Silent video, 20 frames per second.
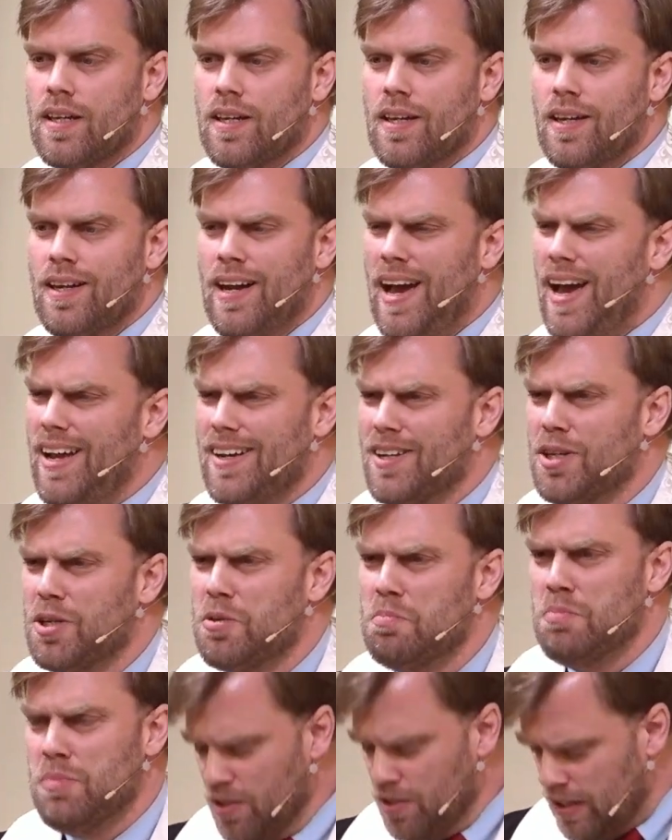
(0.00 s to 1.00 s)
not
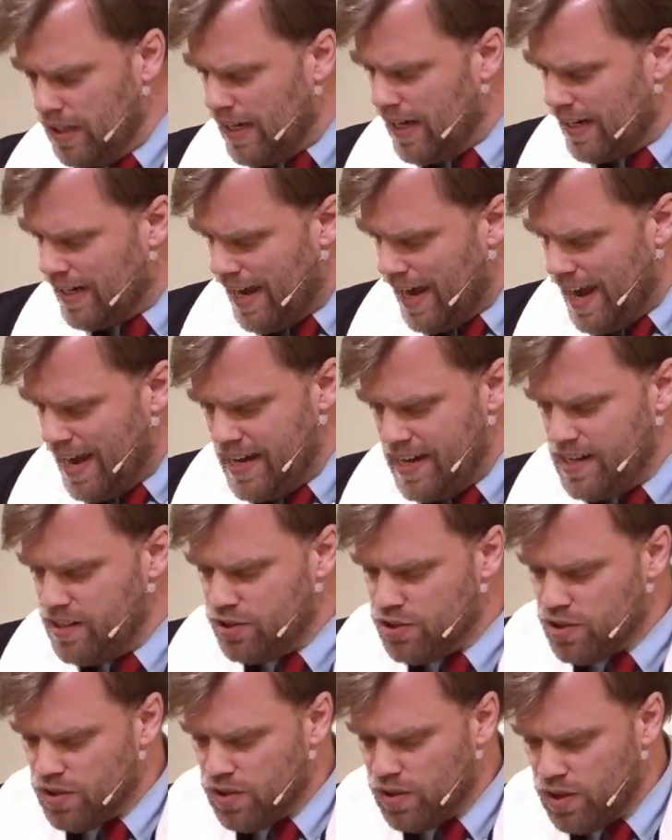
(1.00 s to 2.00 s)
merely an
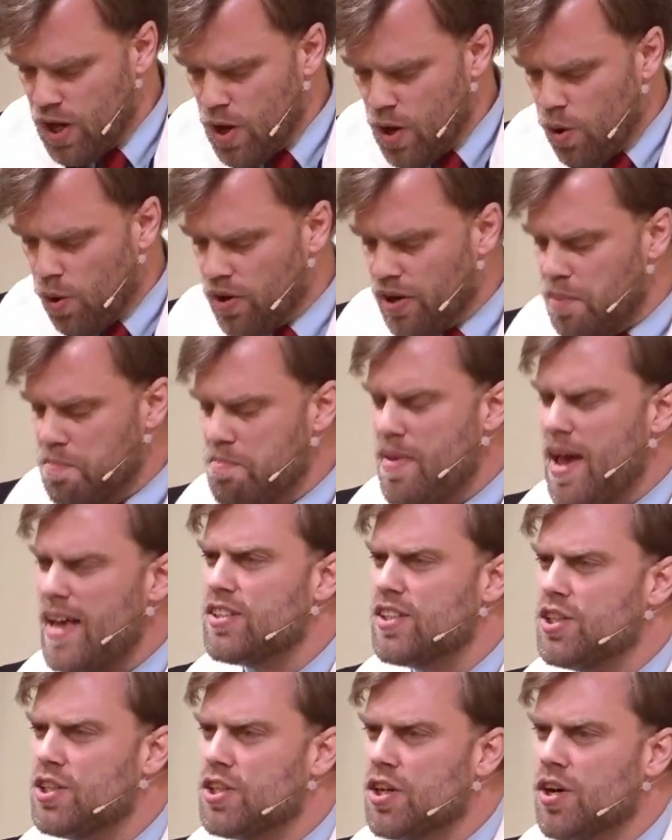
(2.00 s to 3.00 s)
angel or a
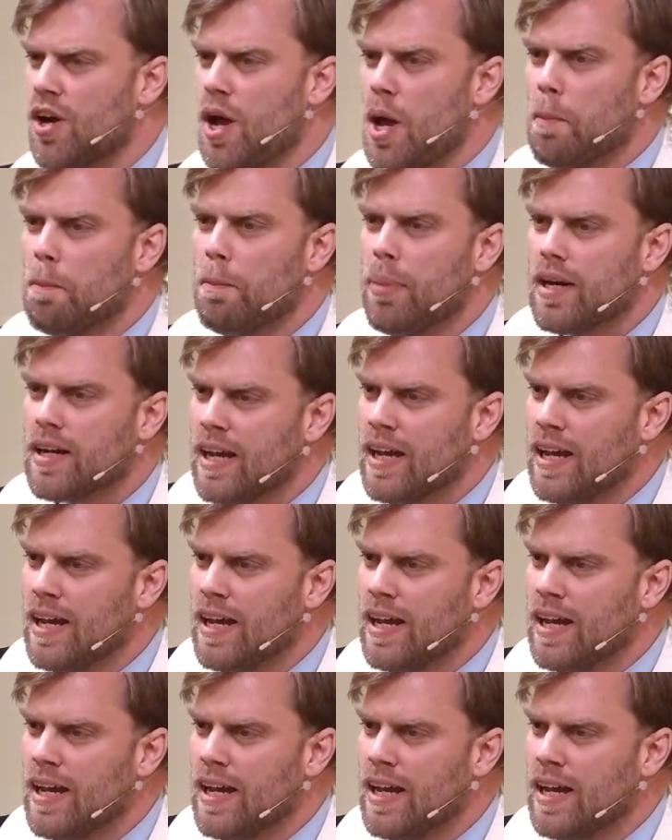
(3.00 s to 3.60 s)
messenger, but